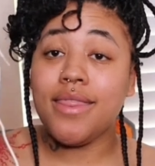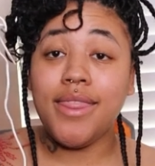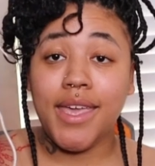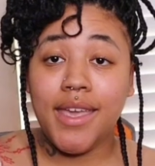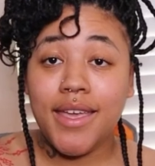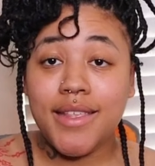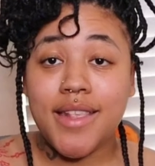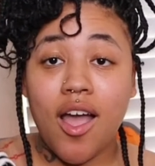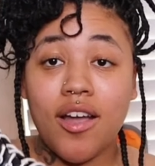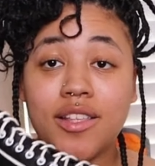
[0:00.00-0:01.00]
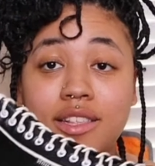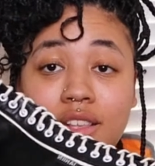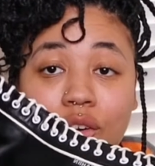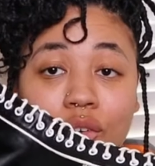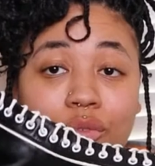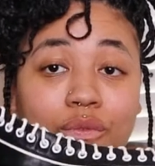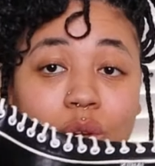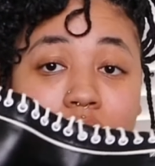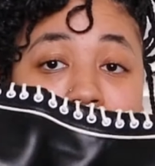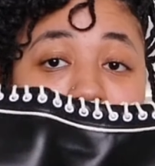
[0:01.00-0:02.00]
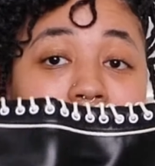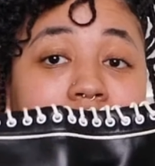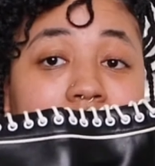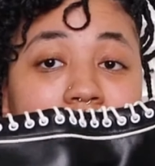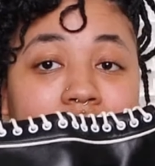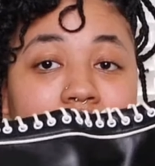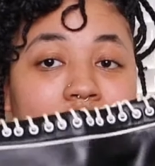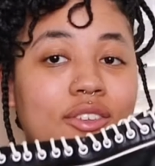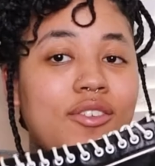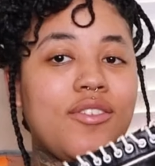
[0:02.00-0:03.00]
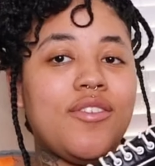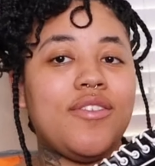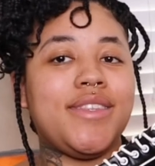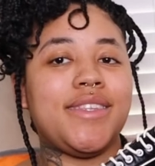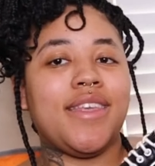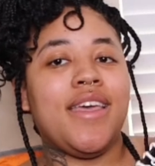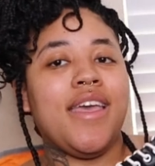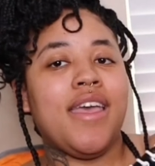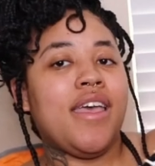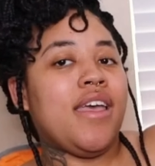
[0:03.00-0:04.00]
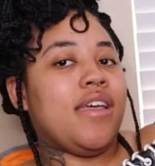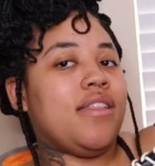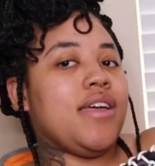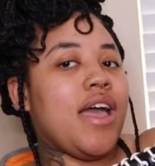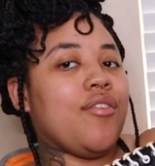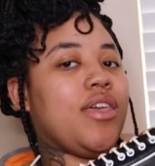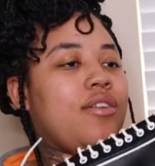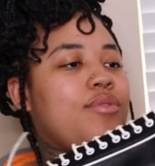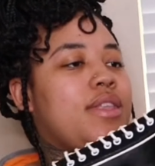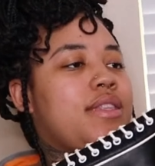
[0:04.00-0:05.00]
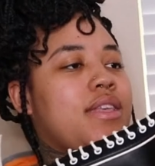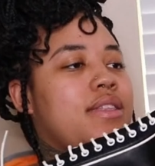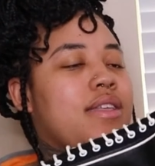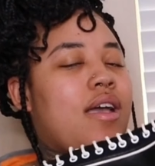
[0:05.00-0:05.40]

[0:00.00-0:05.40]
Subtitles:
these are so freaking cute. Look how cute this is.